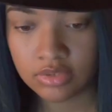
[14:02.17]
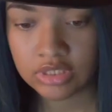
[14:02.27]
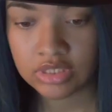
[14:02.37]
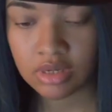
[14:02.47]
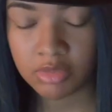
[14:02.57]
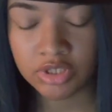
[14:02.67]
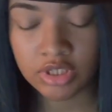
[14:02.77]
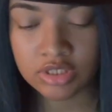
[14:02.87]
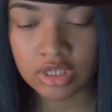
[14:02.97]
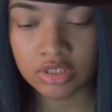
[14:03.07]
He said I'm a
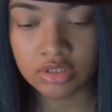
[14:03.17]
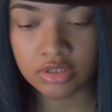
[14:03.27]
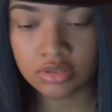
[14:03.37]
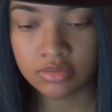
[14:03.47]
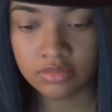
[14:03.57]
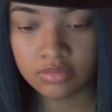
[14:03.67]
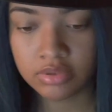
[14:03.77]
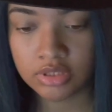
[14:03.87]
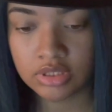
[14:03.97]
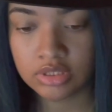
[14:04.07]
dictator.
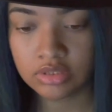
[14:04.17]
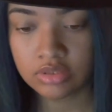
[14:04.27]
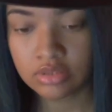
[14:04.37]
Please.